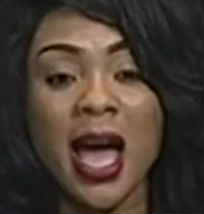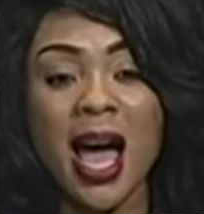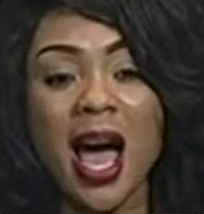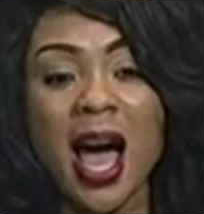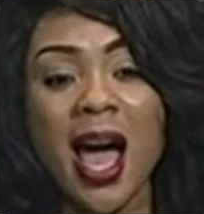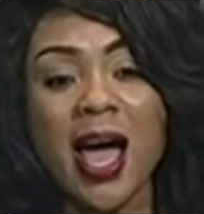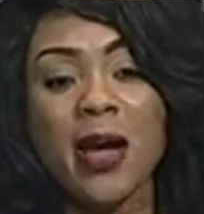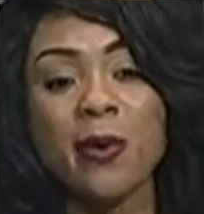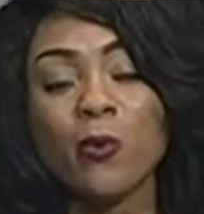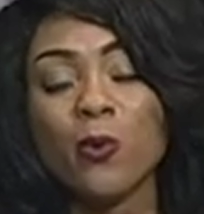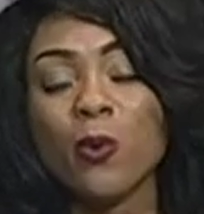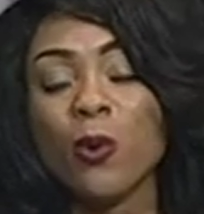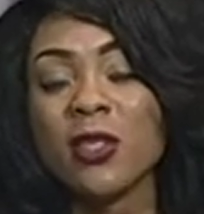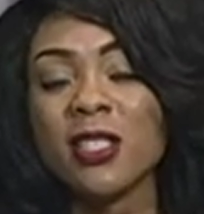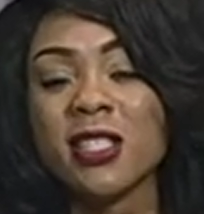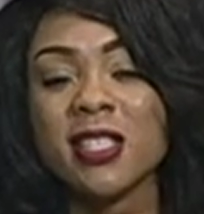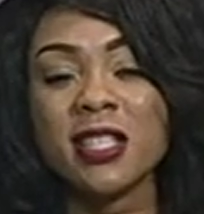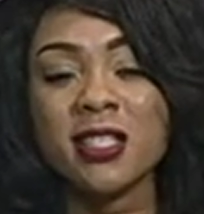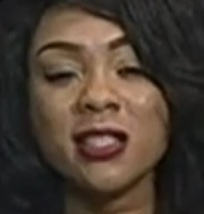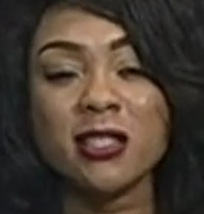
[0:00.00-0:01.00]
I
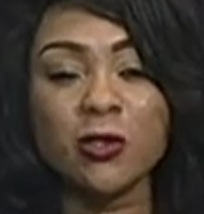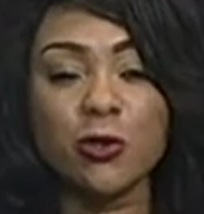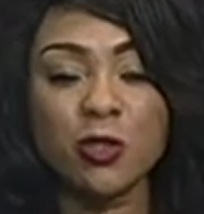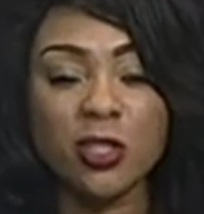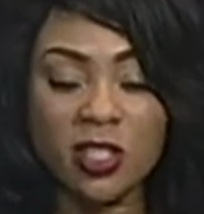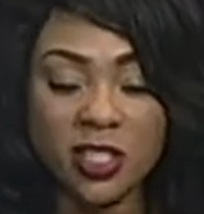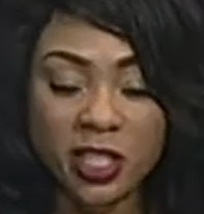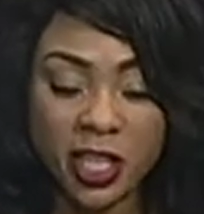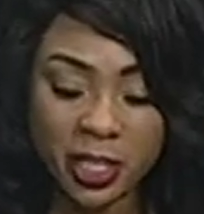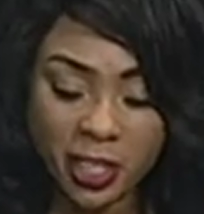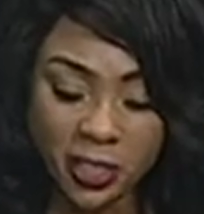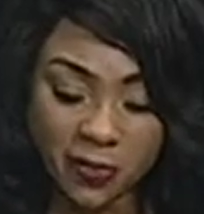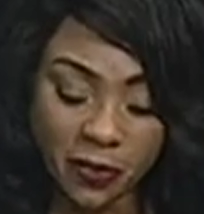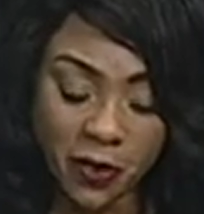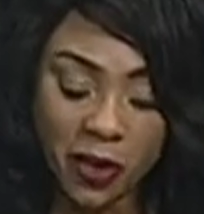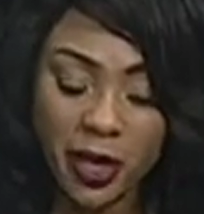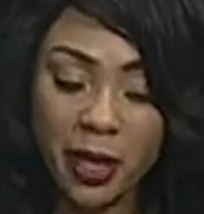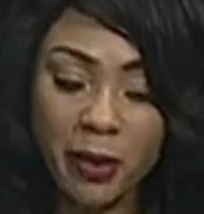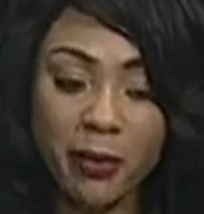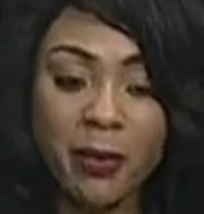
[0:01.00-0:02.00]
wanted to search for
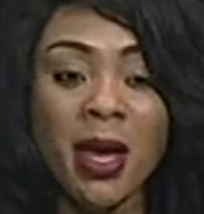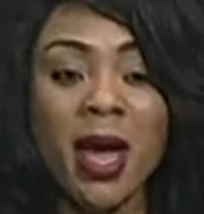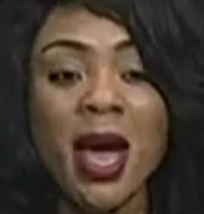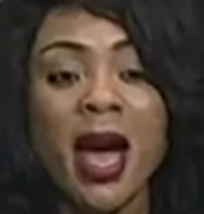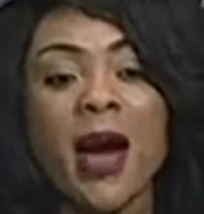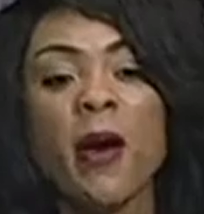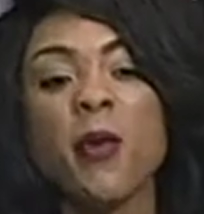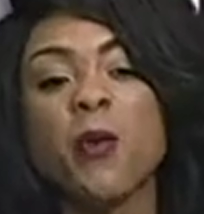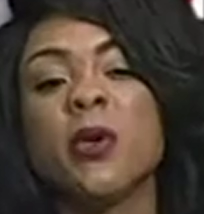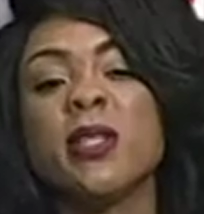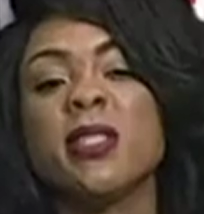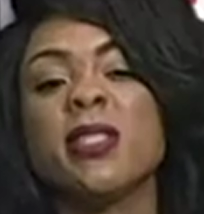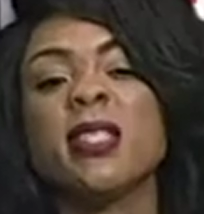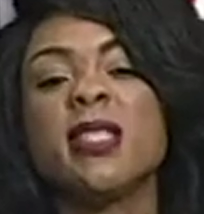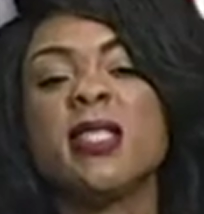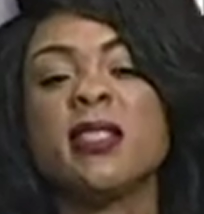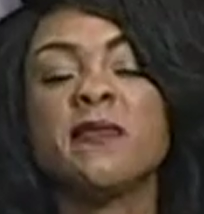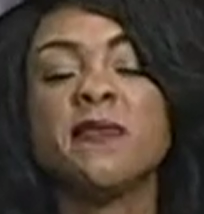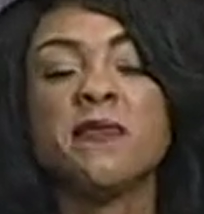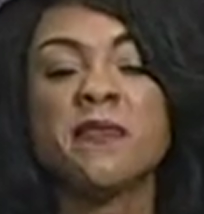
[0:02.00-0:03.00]
him. I wanted
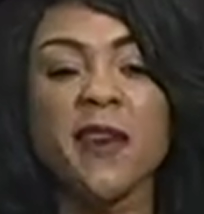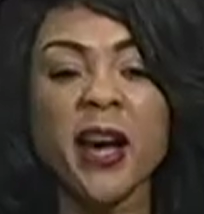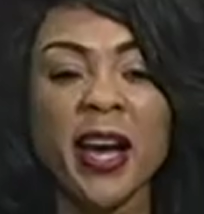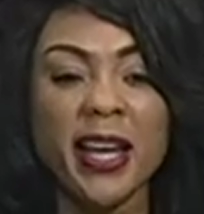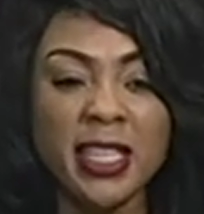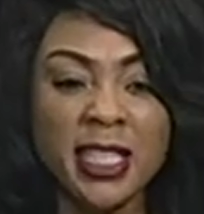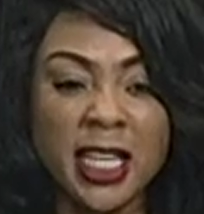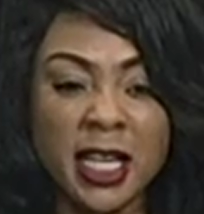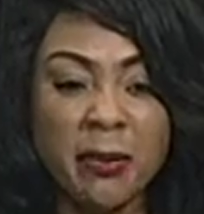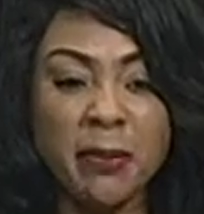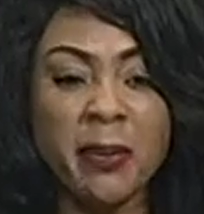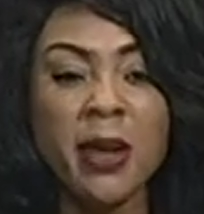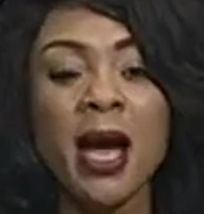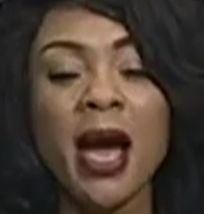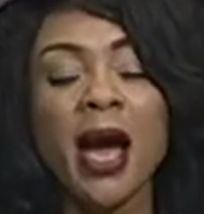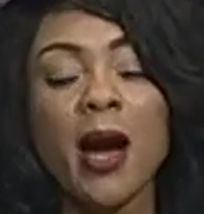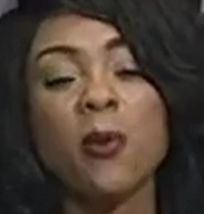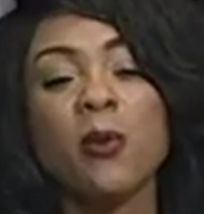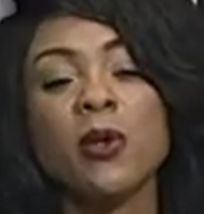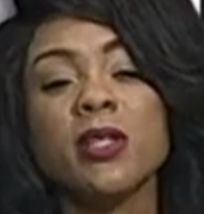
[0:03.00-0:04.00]
to find him.
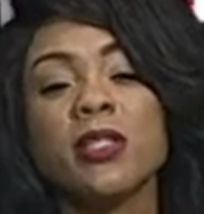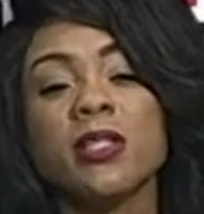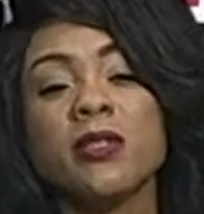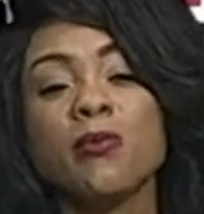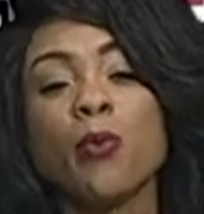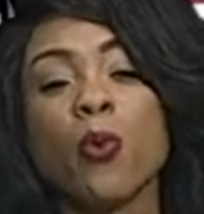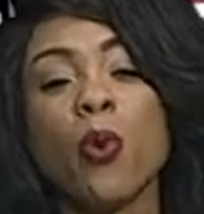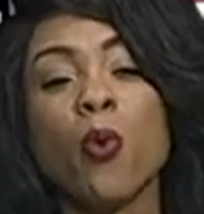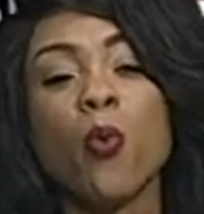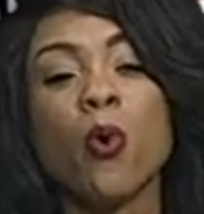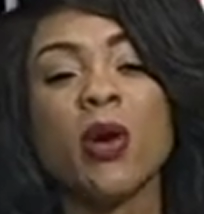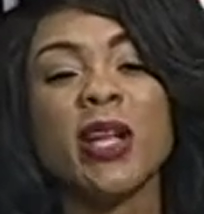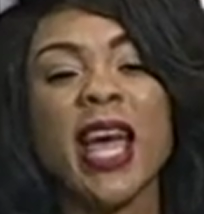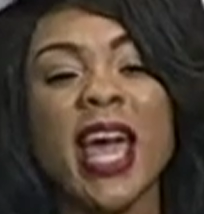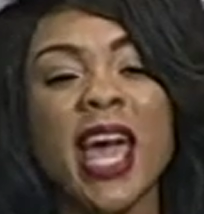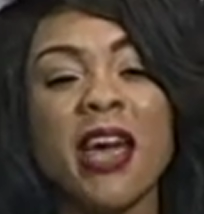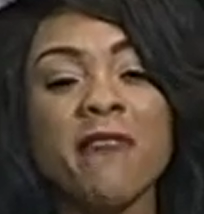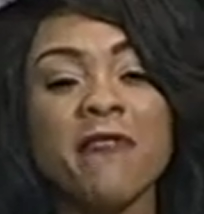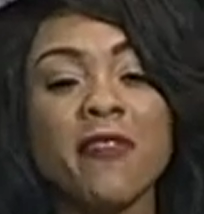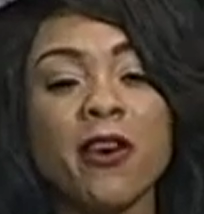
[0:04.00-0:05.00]
I wanted
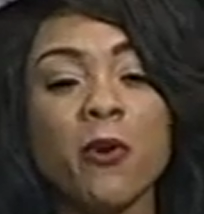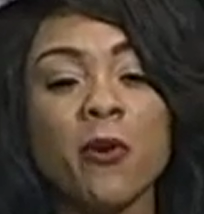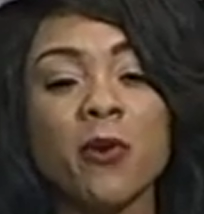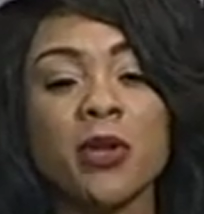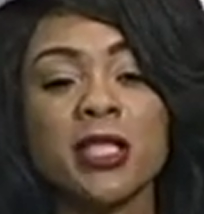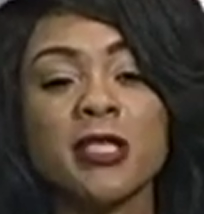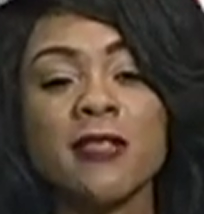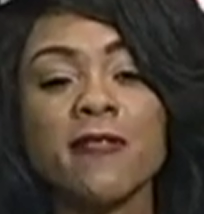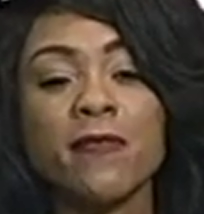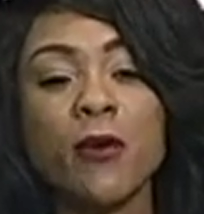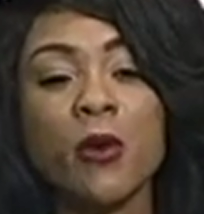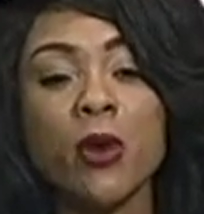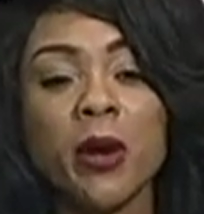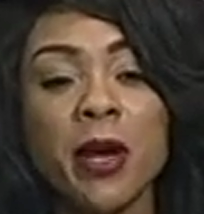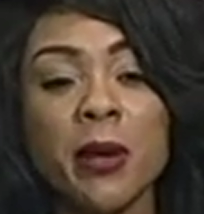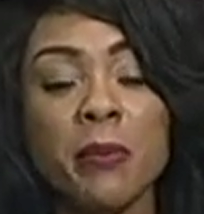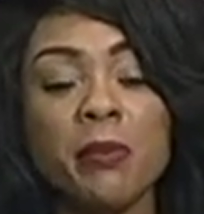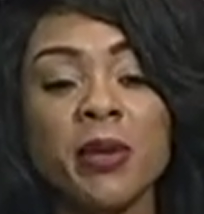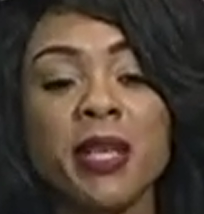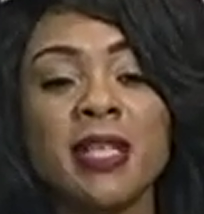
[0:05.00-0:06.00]
whatever was
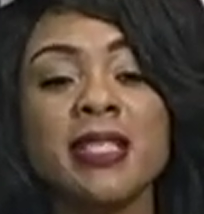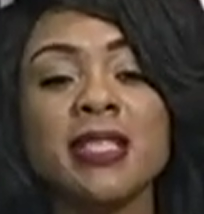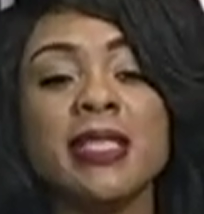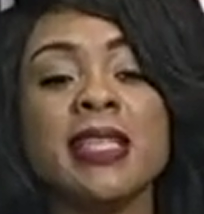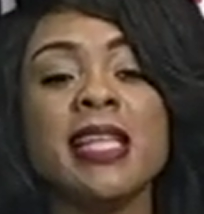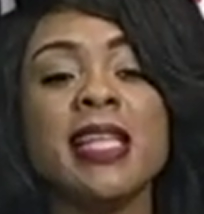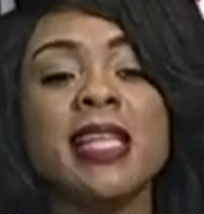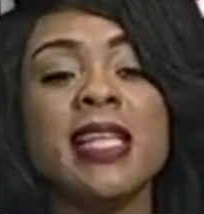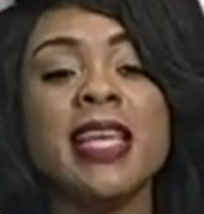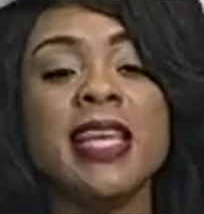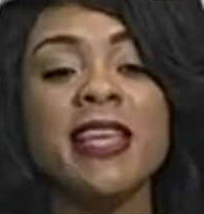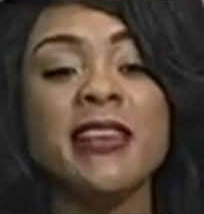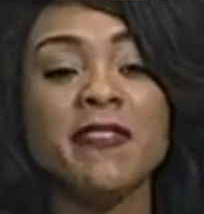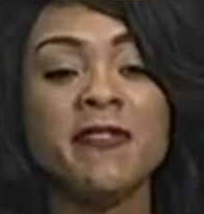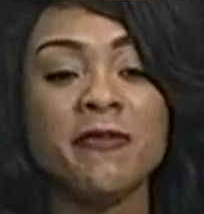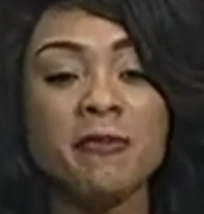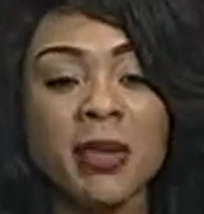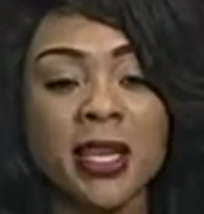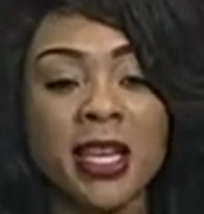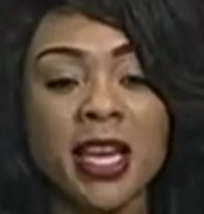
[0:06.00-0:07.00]
following me to leave
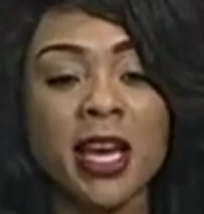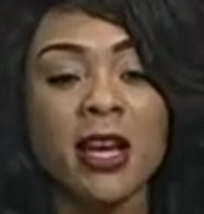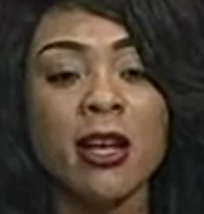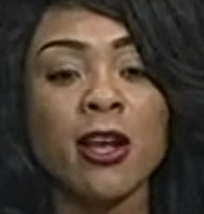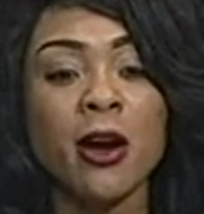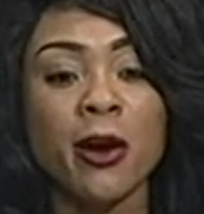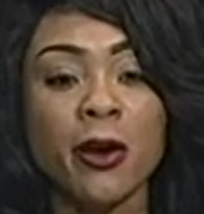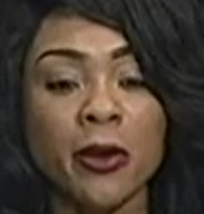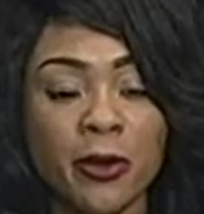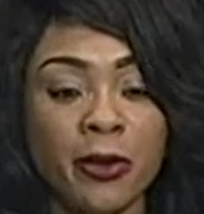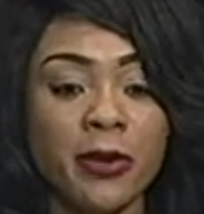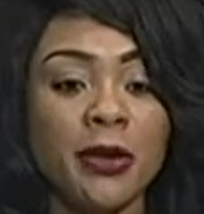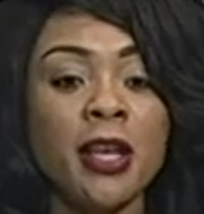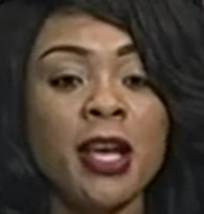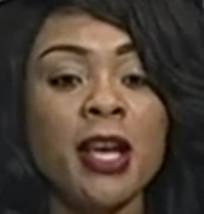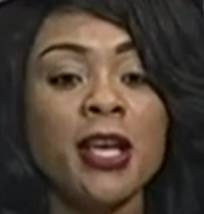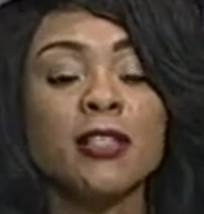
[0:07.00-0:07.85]
me alone.